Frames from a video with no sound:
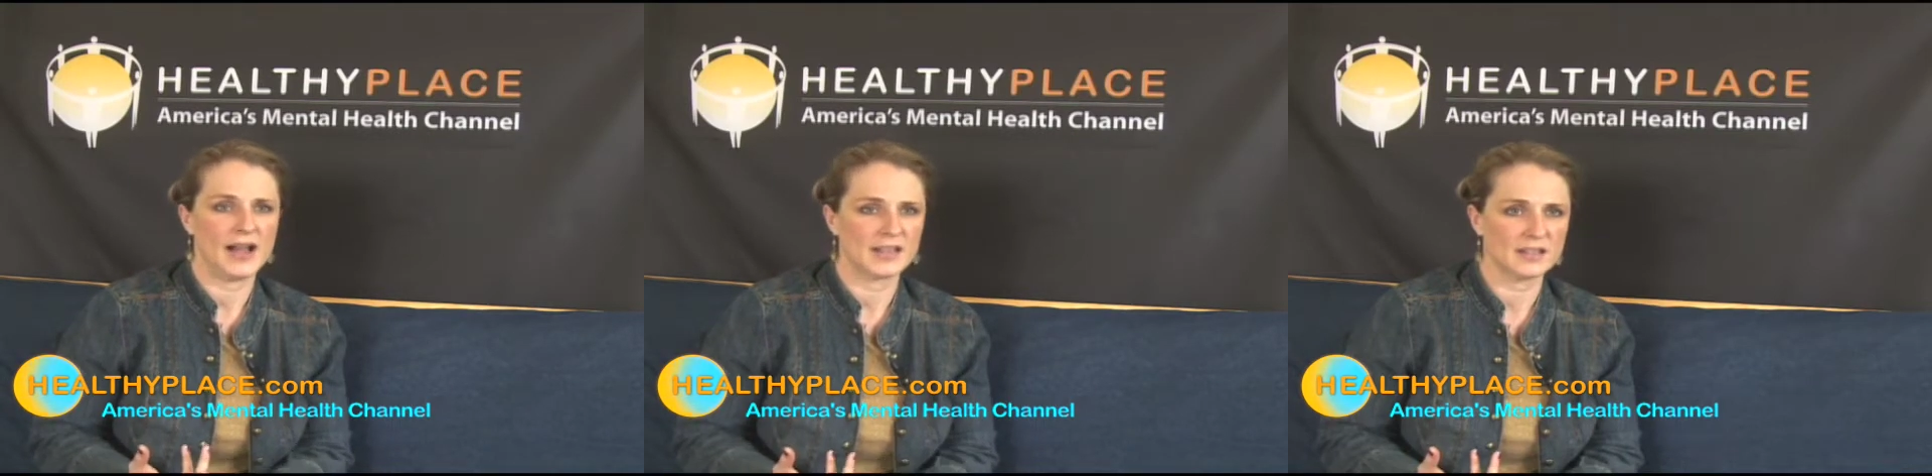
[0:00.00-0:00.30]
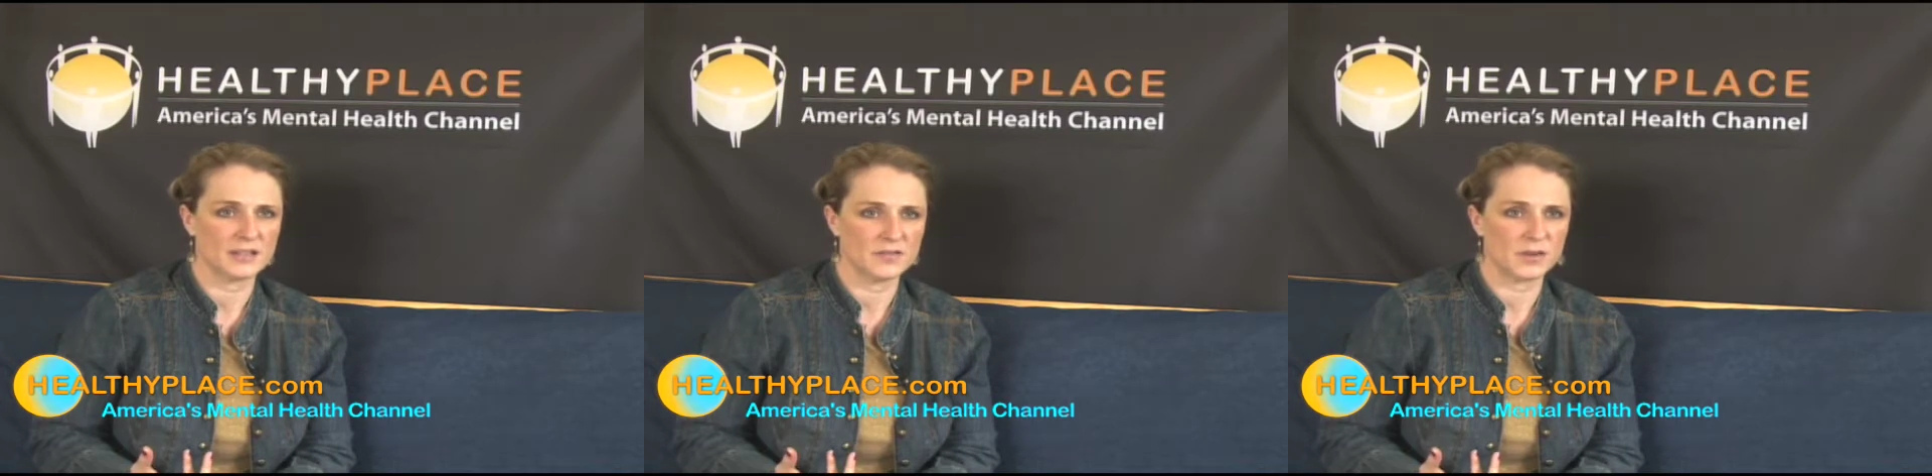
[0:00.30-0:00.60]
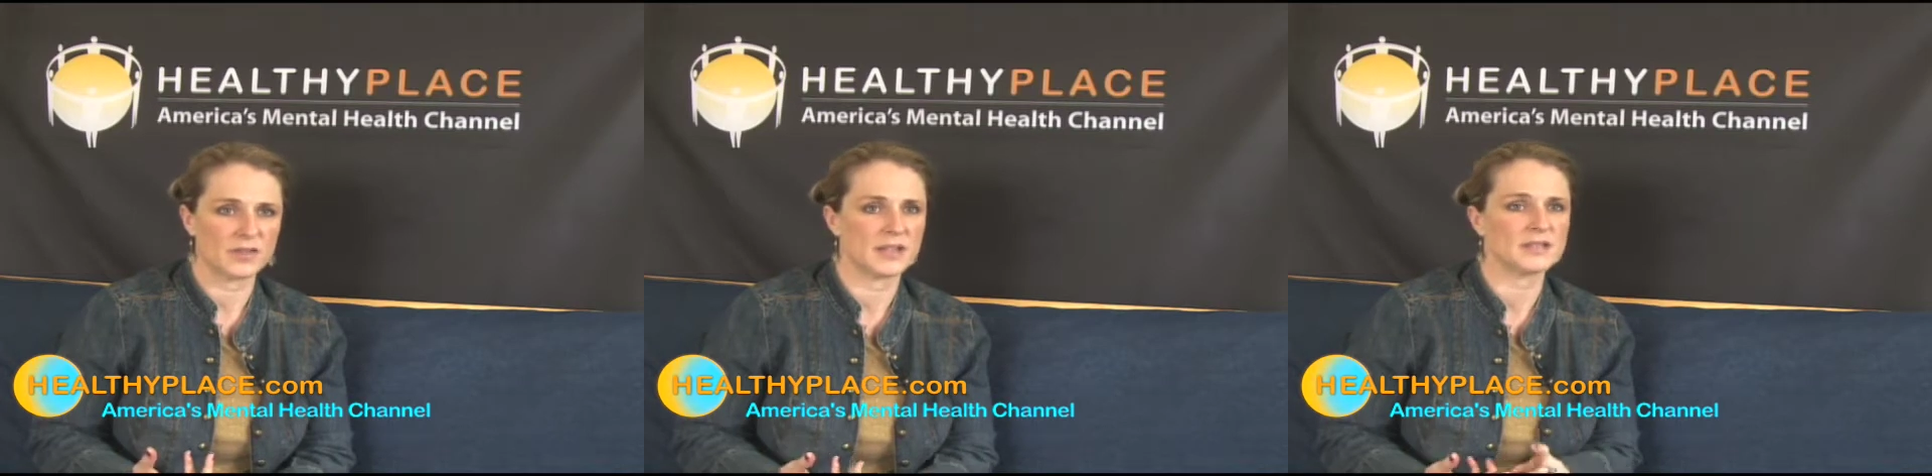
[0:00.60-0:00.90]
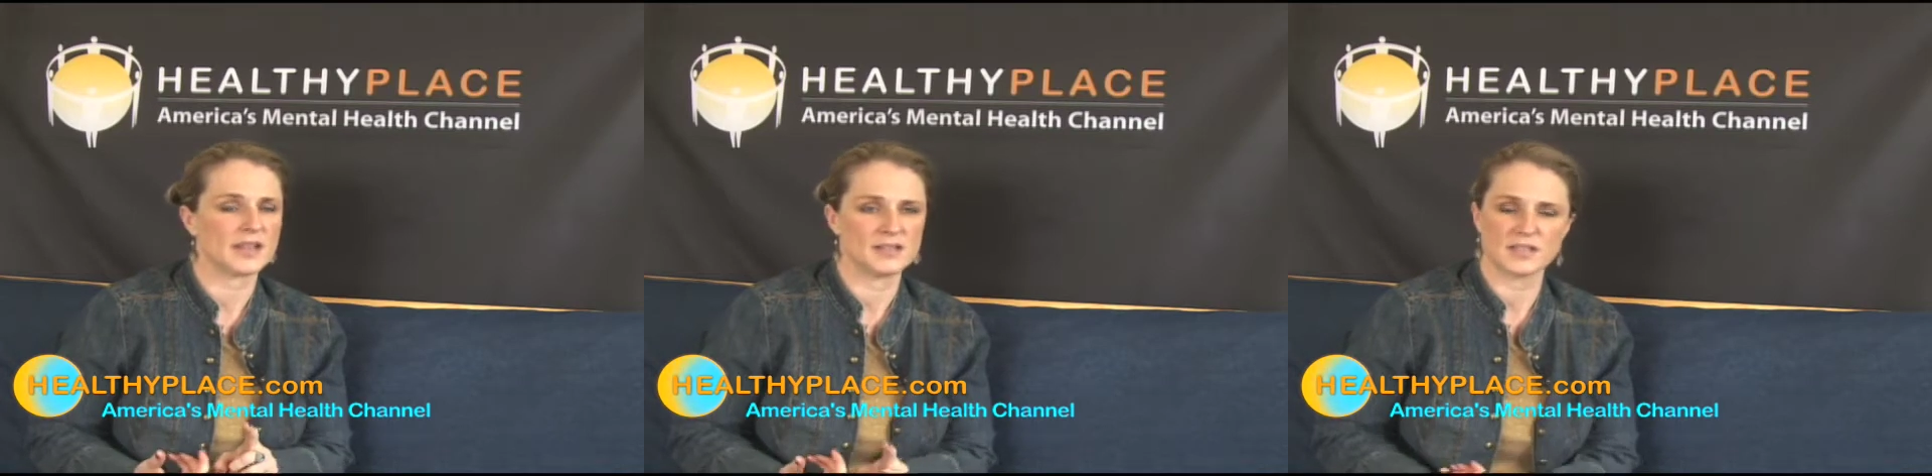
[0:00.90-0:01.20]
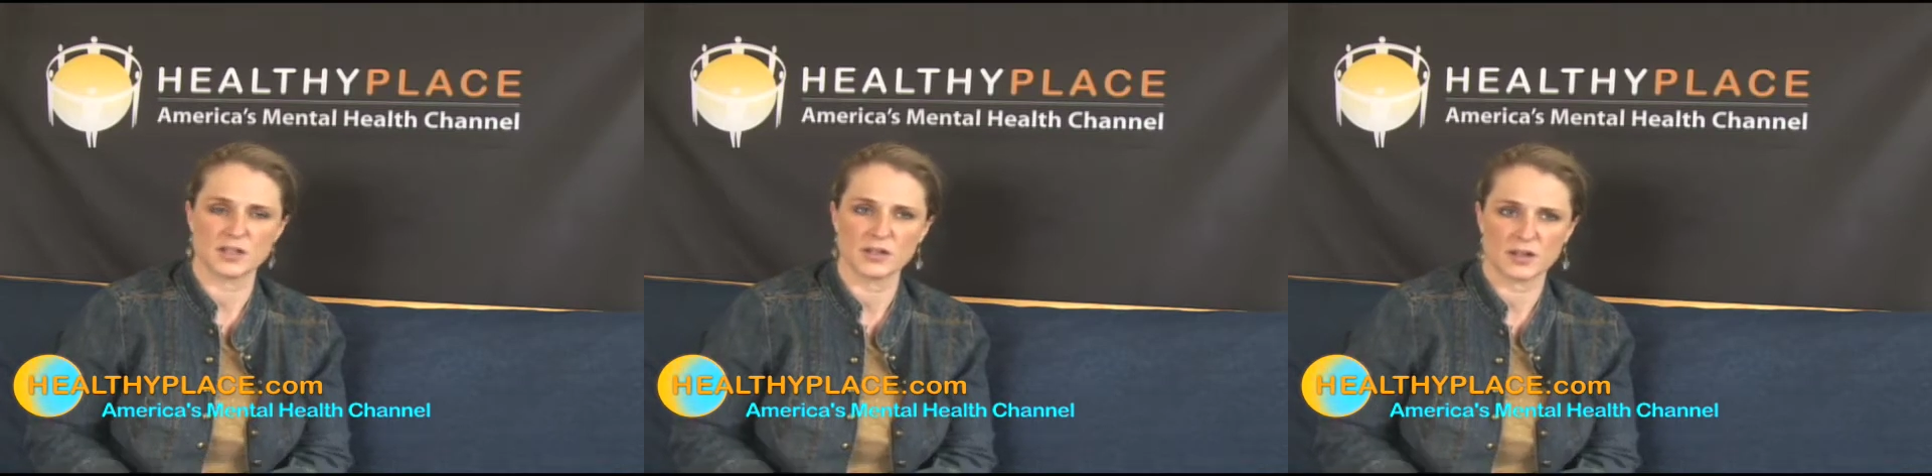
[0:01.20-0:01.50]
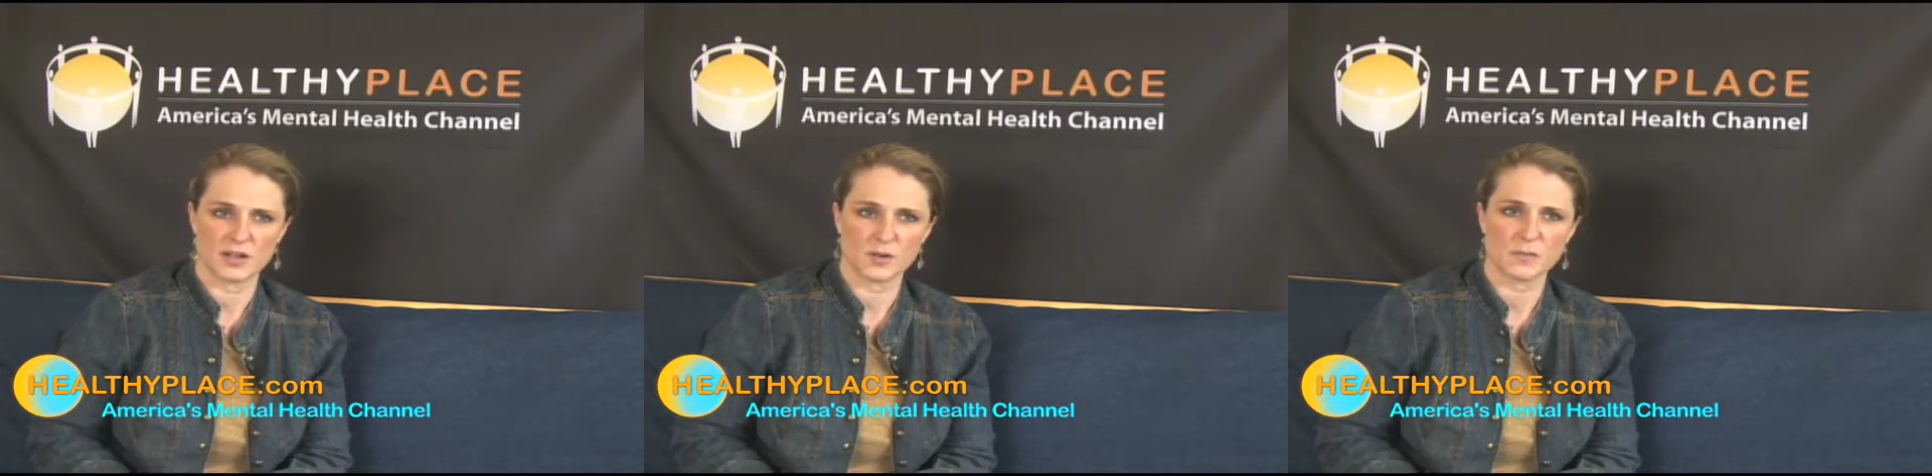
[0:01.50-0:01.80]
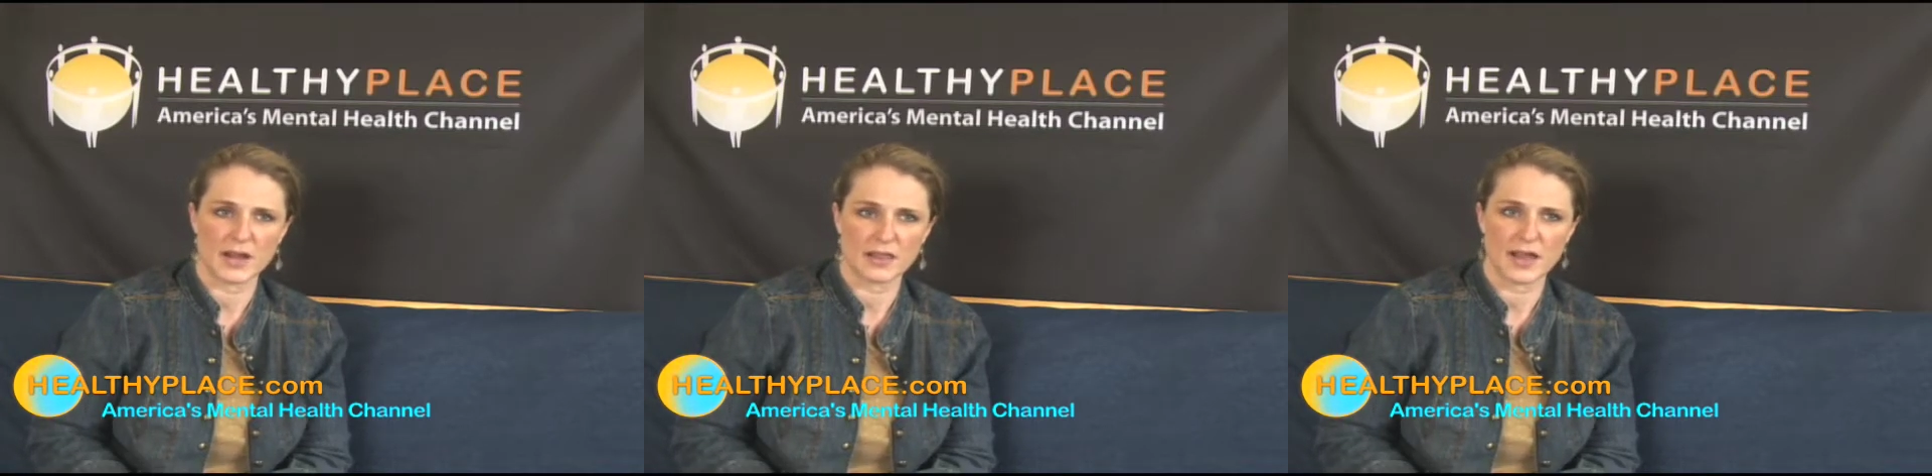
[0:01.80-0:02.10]
I can live with this and still get on
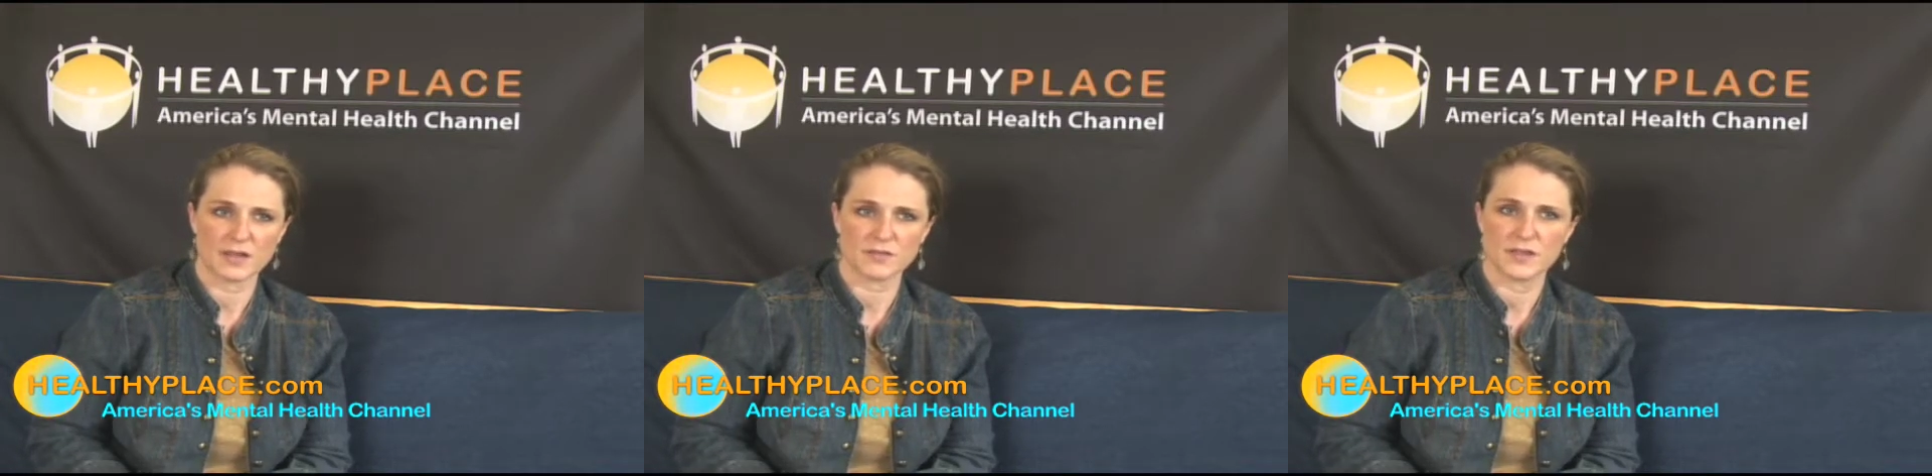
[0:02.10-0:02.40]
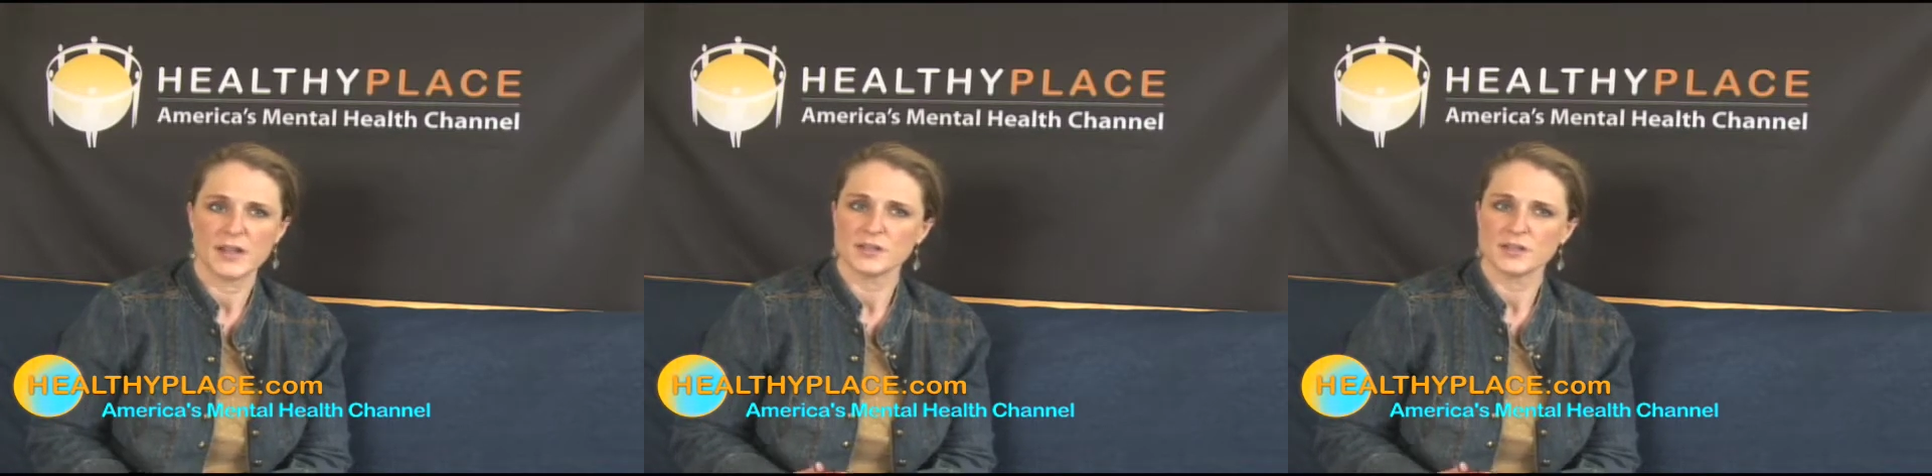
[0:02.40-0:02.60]
with my life.